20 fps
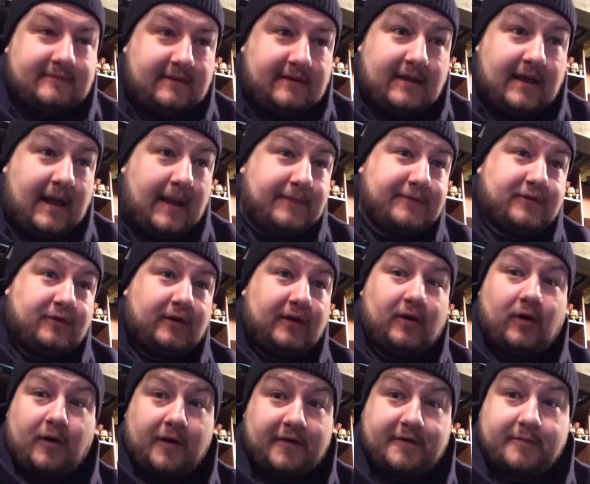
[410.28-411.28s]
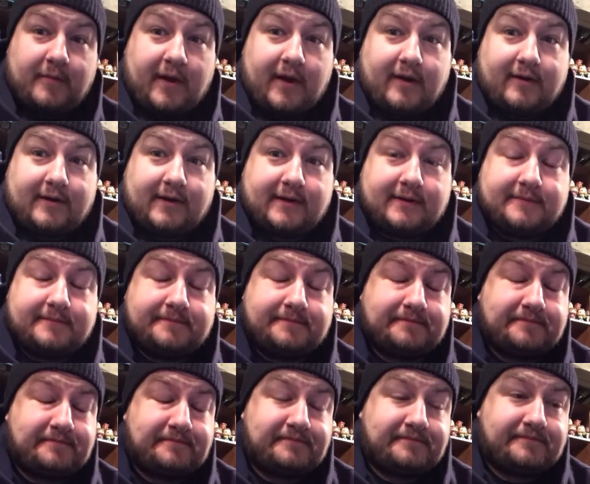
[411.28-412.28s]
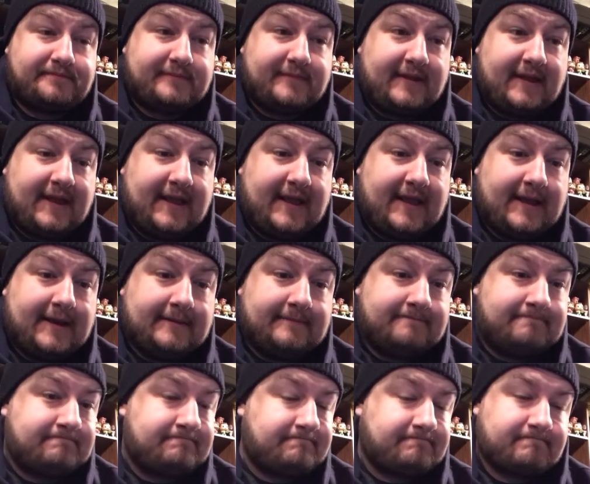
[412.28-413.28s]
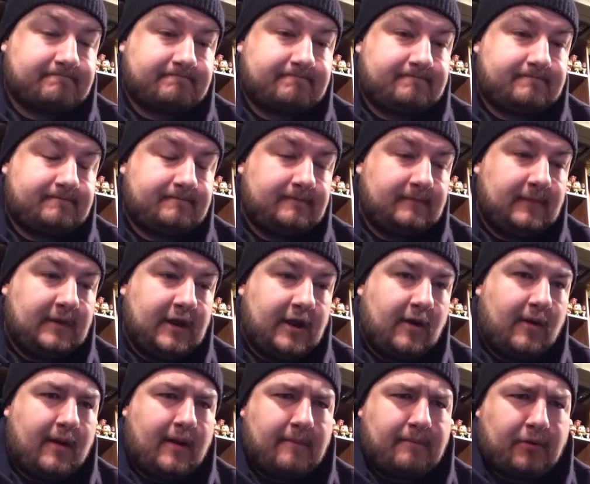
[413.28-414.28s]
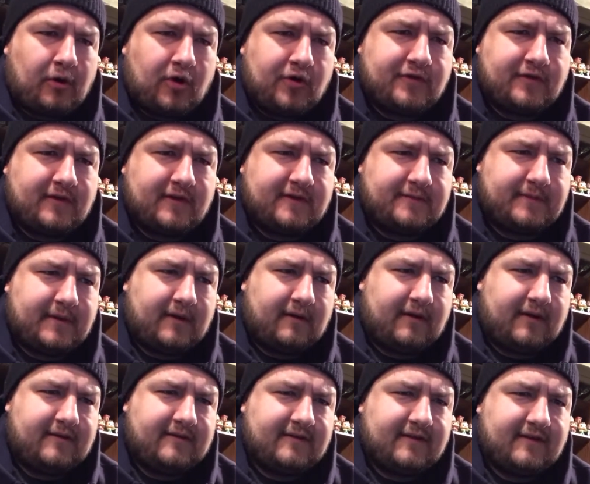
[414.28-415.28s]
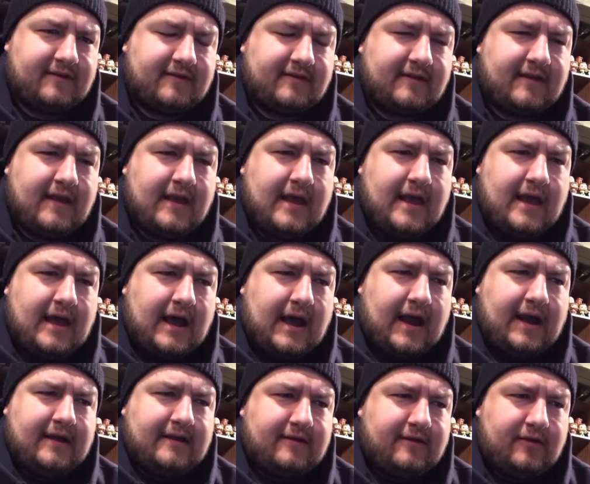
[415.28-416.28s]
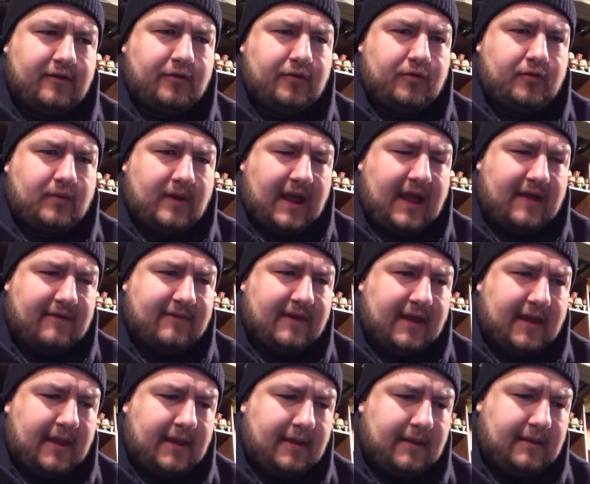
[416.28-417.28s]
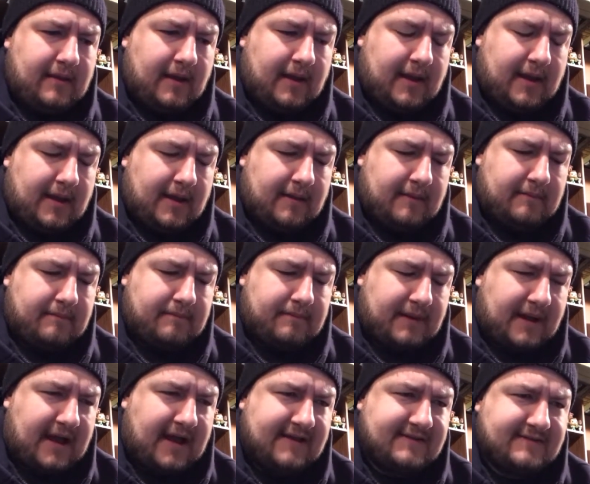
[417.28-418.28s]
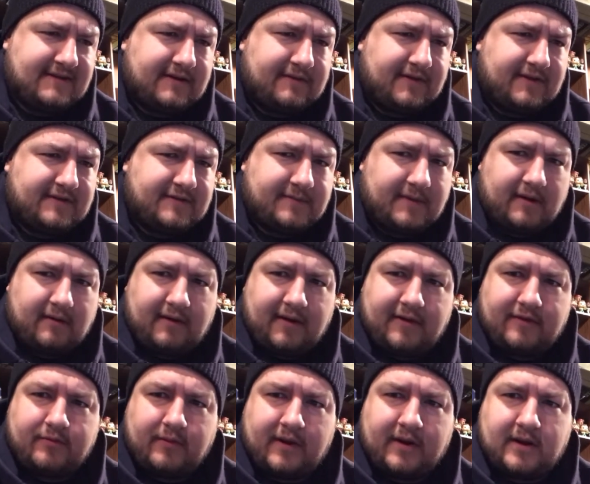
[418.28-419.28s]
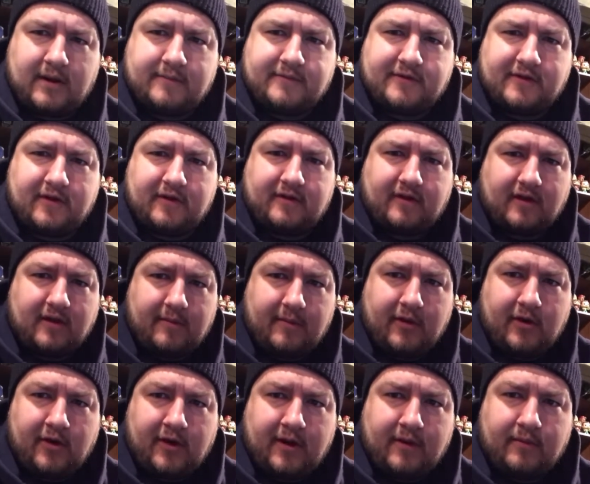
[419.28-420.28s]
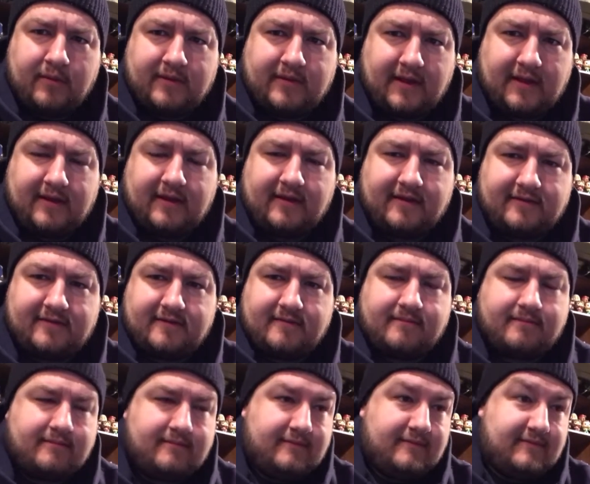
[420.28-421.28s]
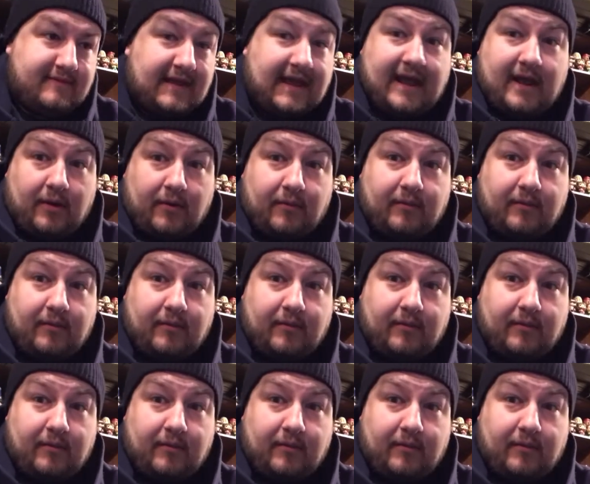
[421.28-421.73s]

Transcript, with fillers: Absolutely awe-inspiring. And, you know, in personal experiences, I do have a positive experience when it comes to the community within this town.